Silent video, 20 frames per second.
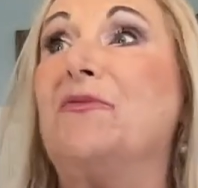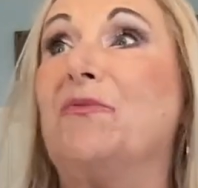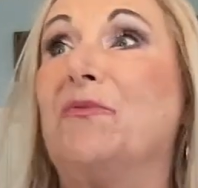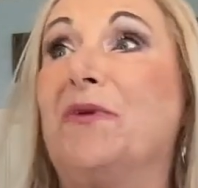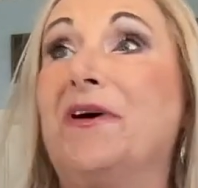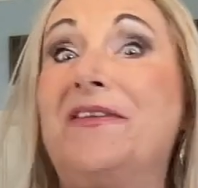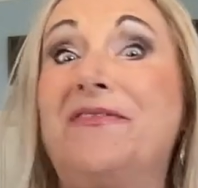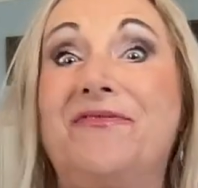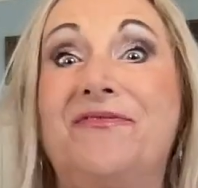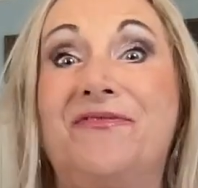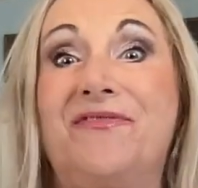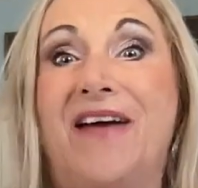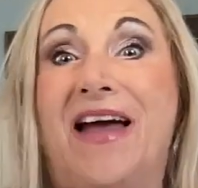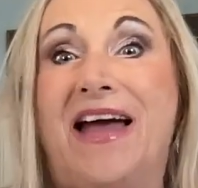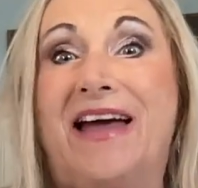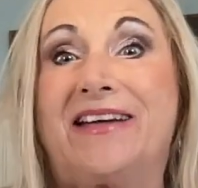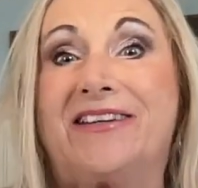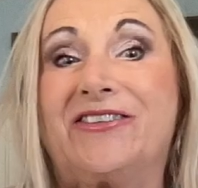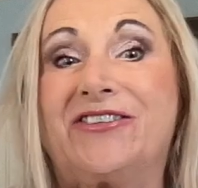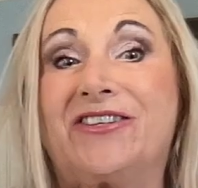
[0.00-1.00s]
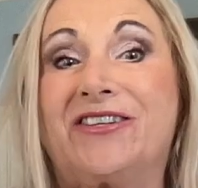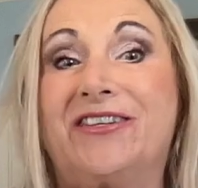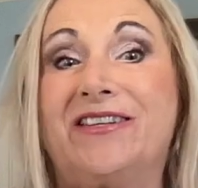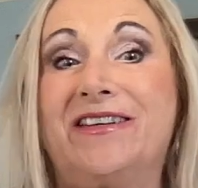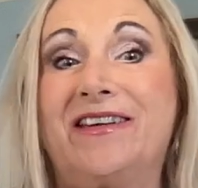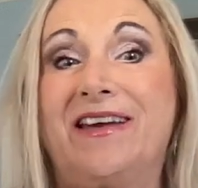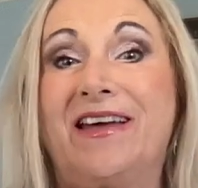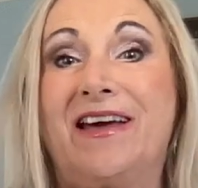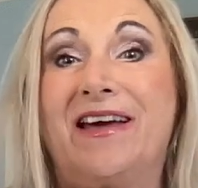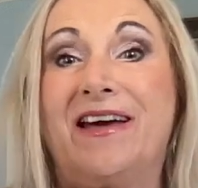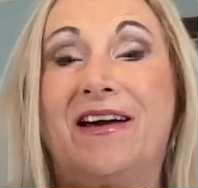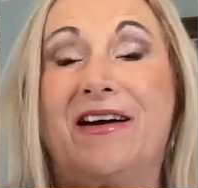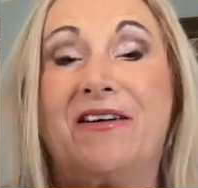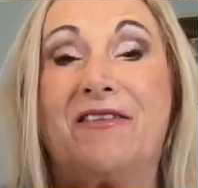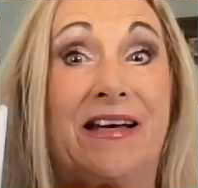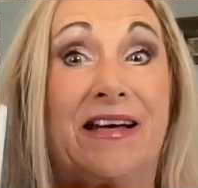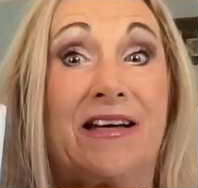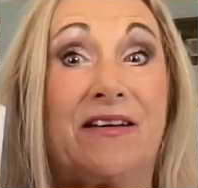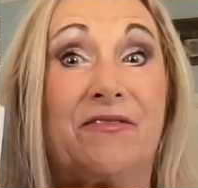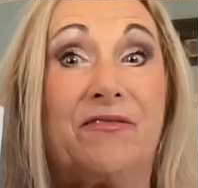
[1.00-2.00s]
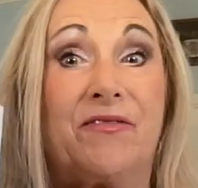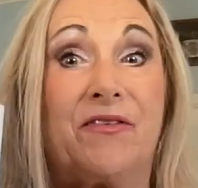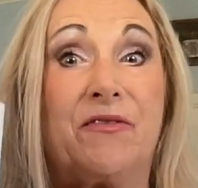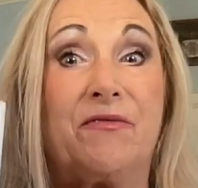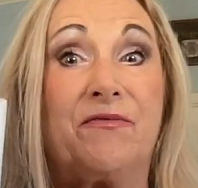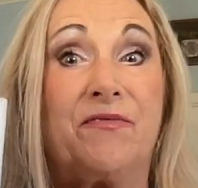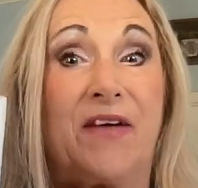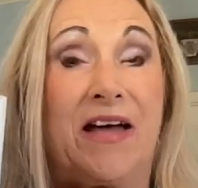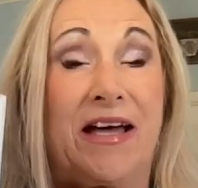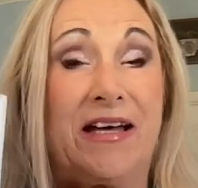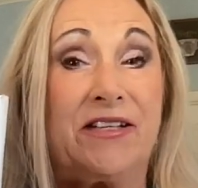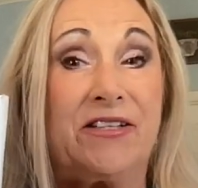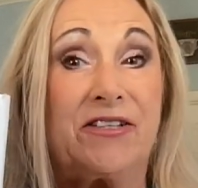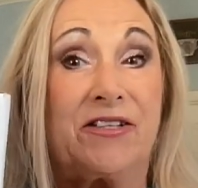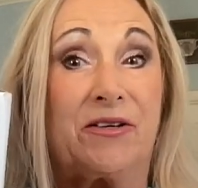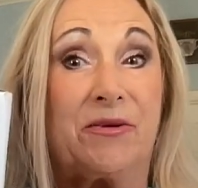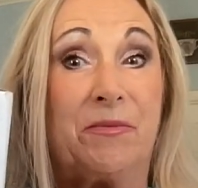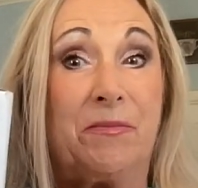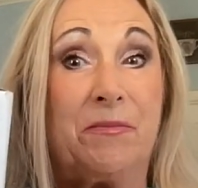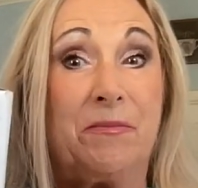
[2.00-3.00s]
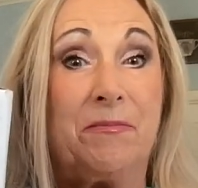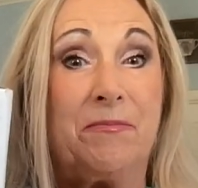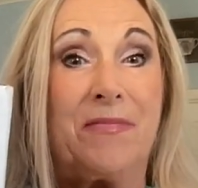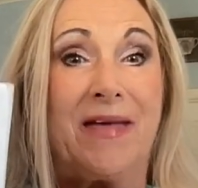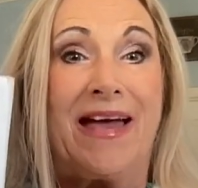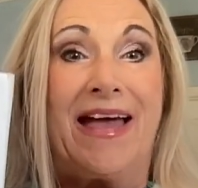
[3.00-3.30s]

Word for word: with fashion from Fashion,